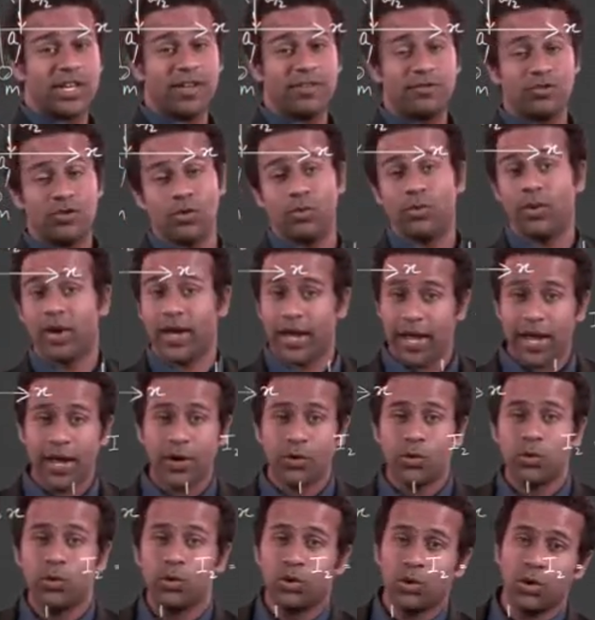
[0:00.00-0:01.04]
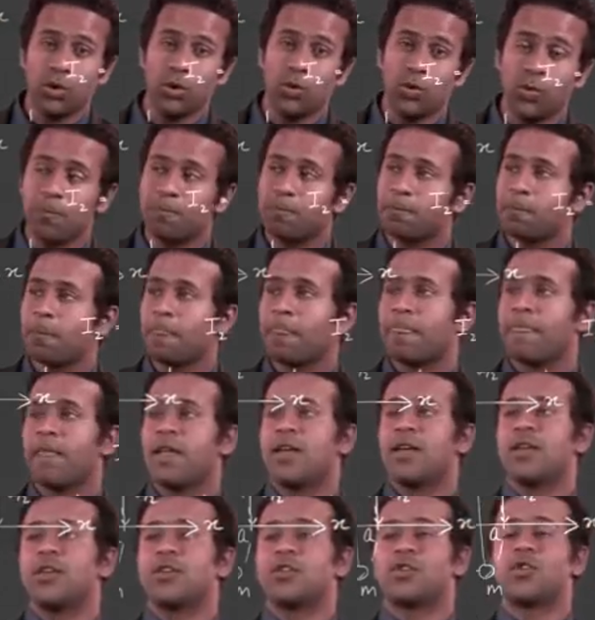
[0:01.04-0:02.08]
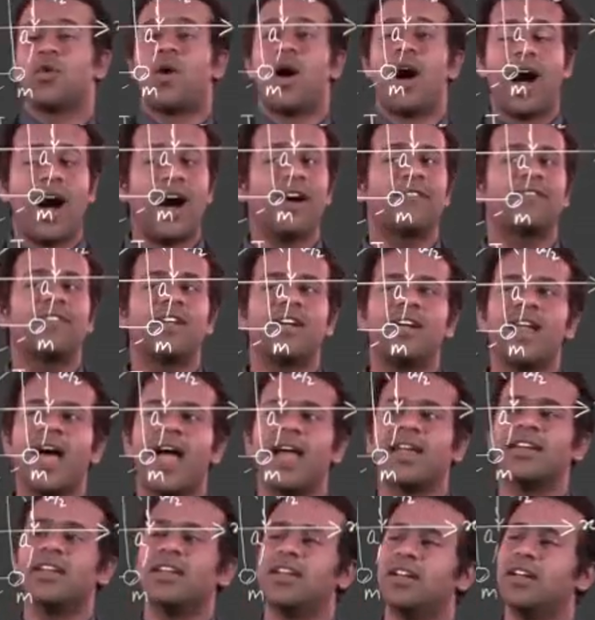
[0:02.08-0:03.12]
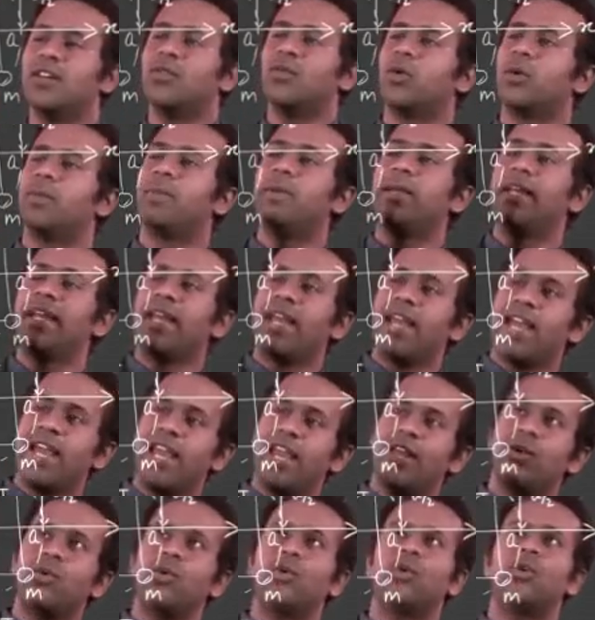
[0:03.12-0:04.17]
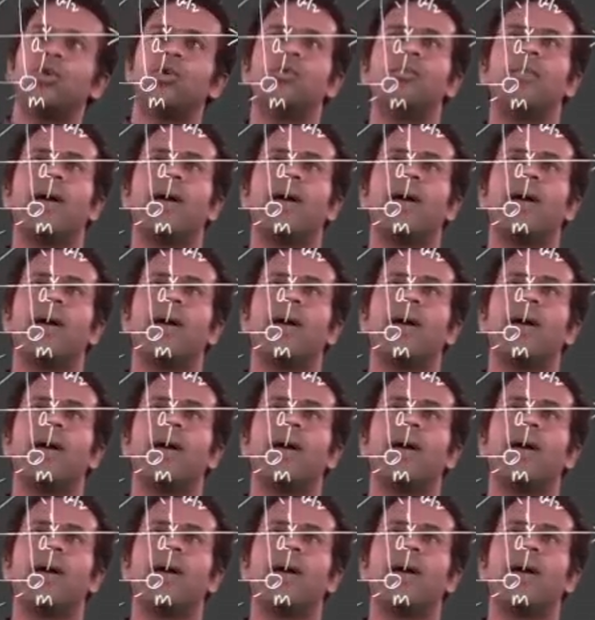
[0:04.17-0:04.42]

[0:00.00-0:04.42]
gives you A root 2. So, half the diagonal would be A root 2